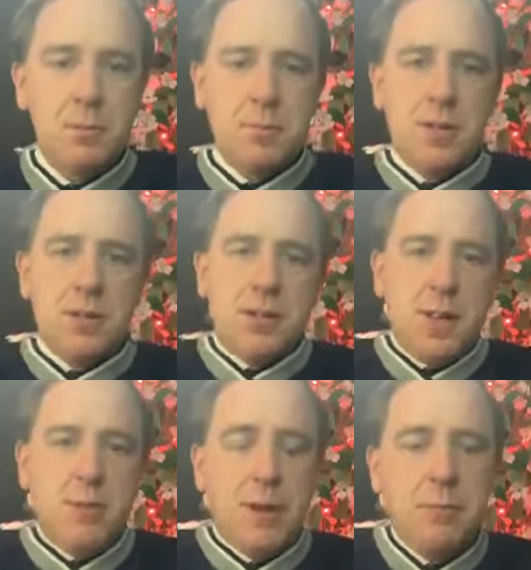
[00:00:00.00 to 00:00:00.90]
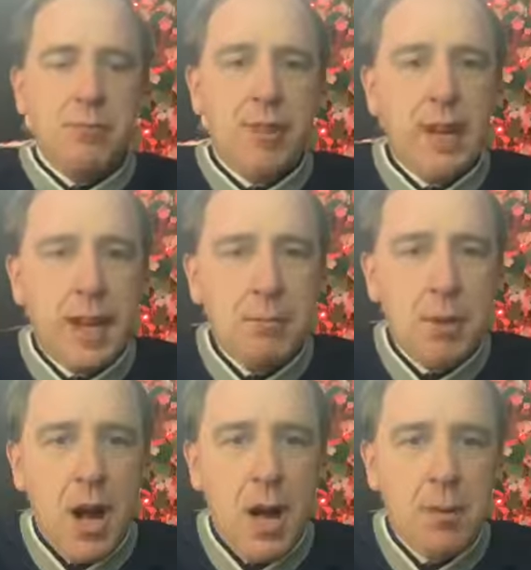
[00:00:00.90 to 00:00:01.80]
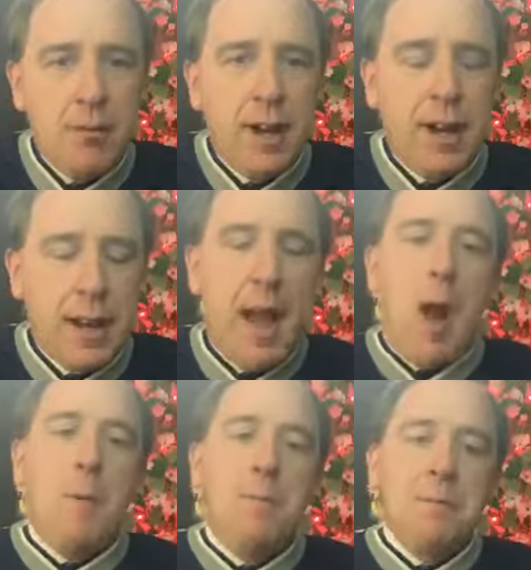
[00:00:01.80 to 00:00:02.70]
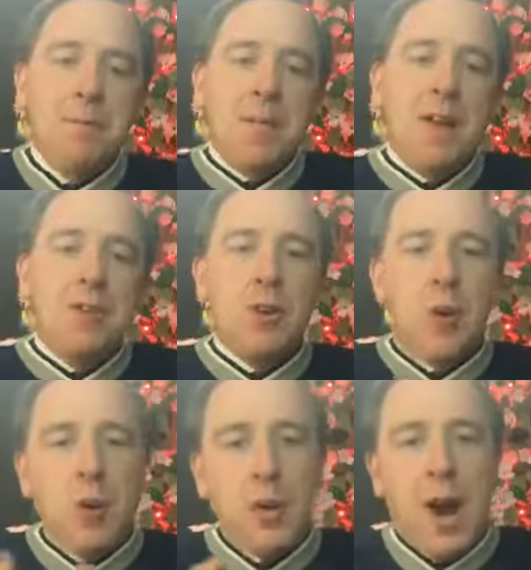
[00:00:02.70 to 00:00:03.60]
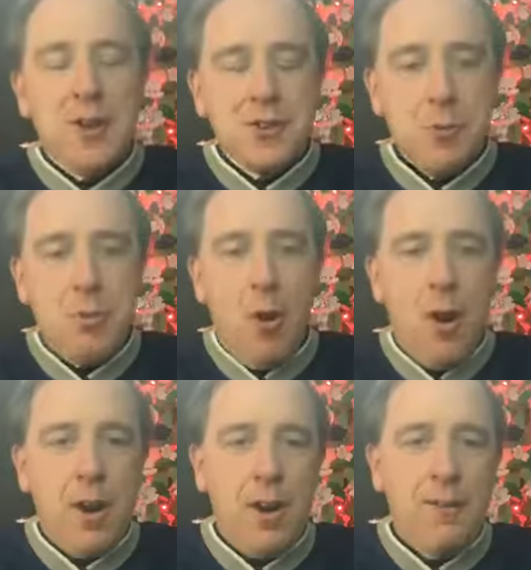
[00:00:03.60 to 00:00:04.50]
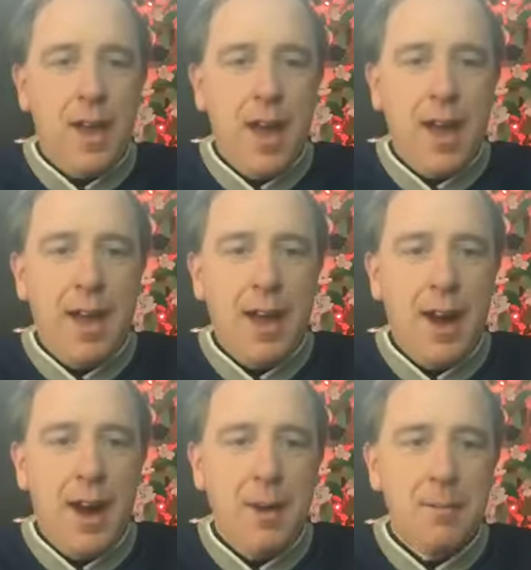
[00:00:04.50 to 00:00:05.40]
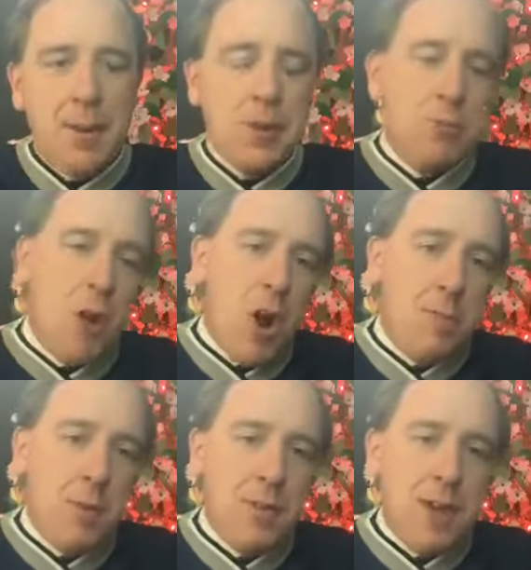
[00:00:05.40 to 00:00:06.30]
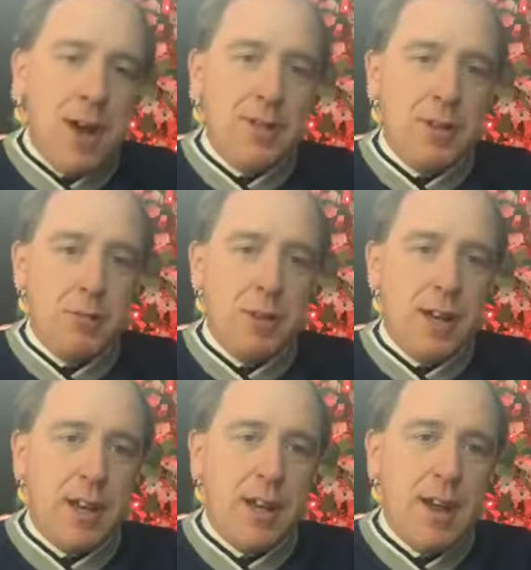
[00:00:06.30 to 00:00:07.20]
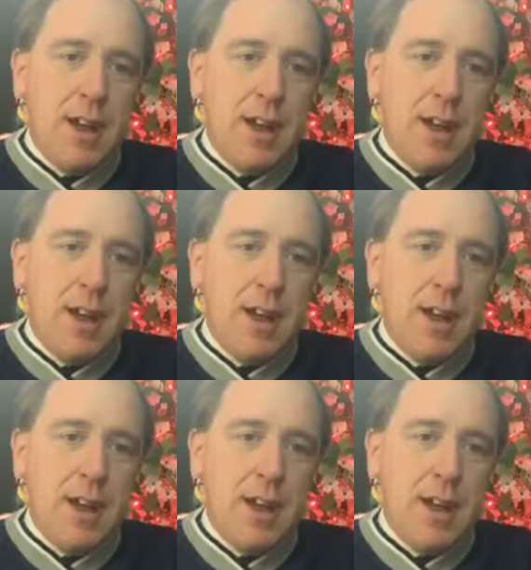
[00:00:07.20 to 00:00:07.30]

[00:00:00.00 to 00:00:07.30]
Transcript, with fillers: So let's see if we can bring in Palma right now. So you guys are part of a um, experiment with us as we